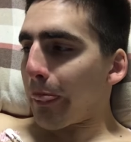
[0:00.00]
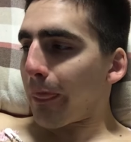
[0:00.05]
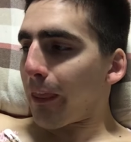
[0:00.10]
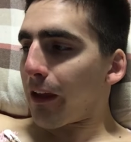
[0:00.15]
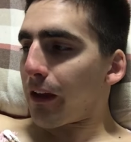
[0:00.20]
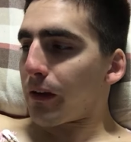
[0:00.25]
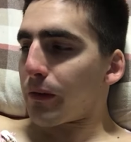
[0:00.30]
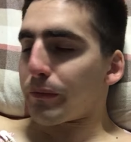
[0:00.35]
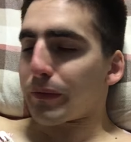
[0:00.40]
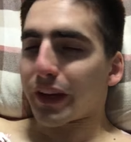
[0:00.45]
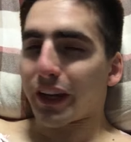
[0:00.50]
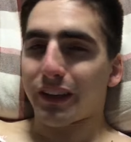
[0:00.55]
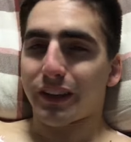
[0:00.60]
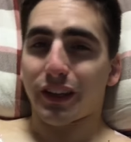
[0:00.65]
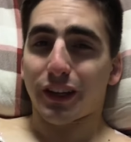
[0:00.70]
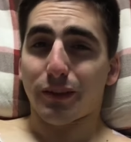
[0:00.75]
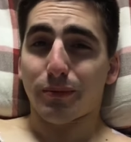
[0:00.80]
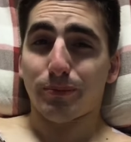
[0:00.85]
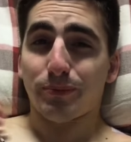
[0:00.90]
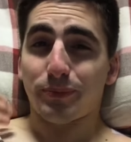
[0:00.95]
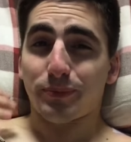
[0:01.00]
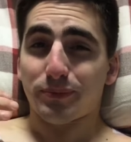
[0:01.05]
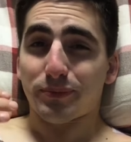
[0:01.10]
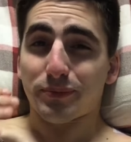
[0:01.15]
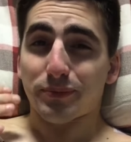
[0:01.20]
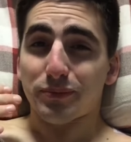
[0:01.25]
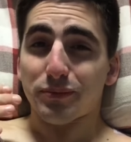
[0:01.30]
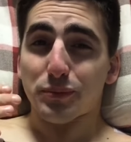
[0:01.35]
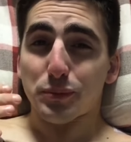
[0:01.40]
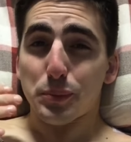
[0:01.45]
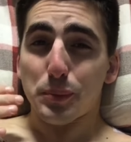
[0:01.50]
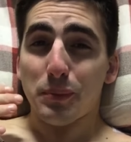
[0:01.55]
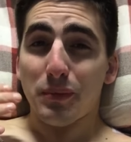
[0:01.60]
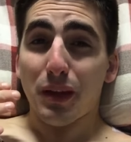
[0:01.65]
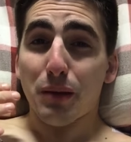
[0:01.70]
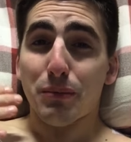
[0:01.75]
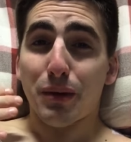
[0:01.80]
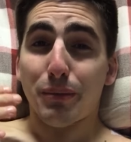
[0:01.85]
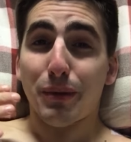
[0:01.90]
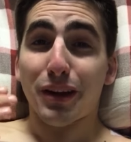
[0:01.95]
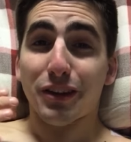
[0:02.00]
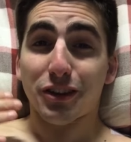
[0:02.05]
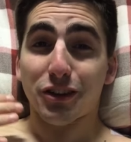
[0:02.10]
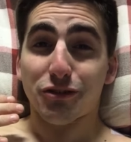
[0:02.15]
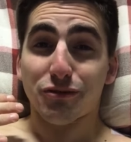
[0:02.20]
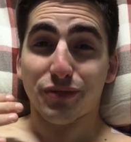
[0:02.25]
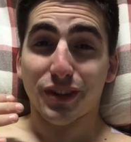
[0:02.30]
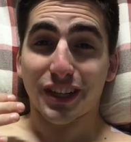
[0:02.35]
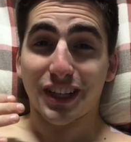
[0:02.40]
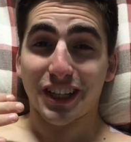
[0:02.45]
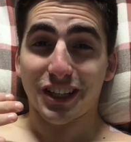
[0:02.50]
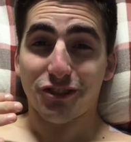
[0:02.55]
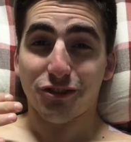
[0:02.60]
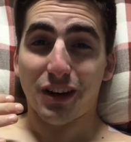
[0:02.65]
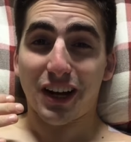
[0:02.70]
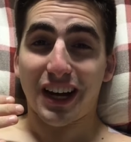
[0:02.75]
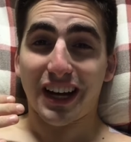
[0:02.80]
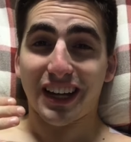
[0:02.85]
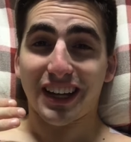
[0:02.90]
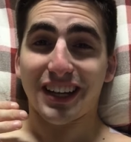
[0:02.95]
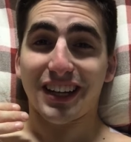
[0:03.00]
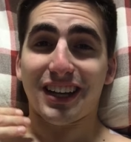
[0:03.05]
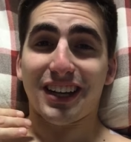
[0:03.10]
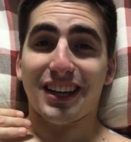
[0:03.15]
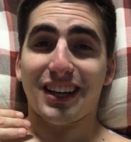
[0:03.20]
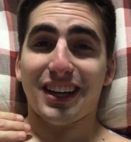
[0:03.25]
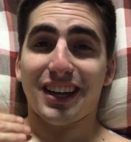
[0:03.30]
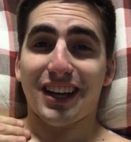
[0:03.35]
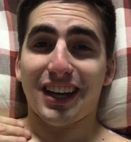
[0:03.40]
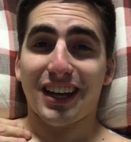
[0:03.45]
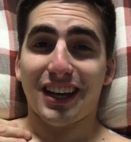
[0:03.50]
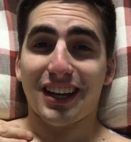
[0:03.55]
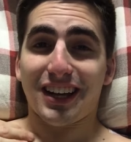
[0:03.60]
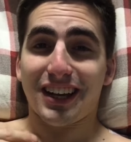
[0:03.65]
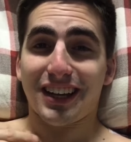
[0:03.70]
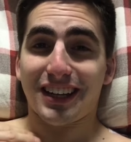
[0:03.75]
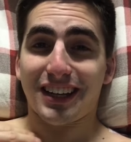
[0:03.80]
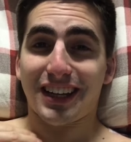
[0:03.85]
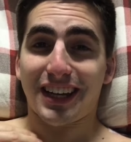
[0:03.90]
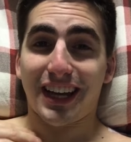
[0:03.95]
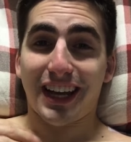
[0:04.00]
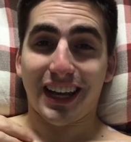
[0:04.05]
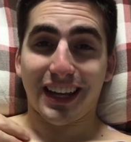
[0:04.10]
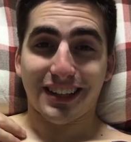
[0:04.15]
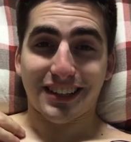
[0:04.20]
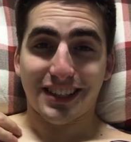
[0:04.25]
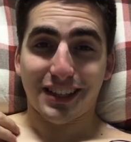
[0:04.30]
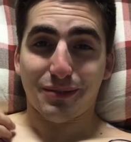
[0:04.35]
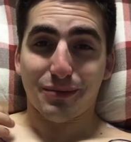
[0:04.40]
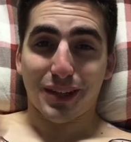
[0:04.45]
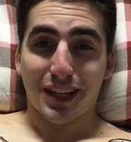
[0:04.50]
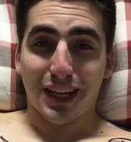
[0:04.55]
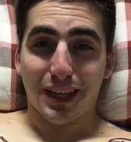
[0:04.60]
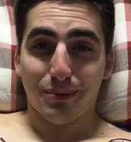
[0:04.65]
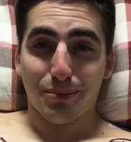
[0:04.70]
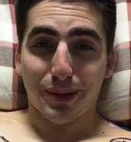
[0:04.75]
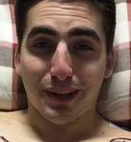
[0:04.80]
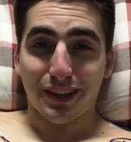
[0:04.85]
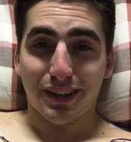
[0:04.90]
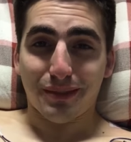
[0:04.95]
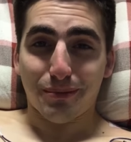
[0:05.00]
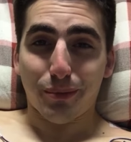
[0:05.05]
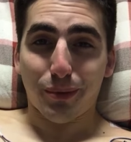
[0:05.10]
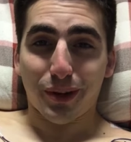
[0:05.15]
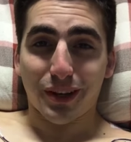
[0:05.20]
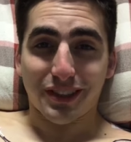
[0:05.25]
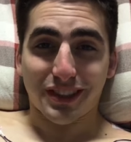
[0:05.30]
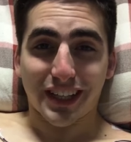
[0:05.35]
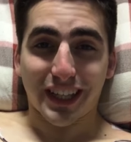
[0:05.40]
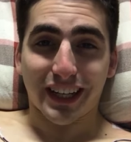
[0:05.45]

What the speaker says: Again, like my mouth is really dry and I can't seem to keep it moist.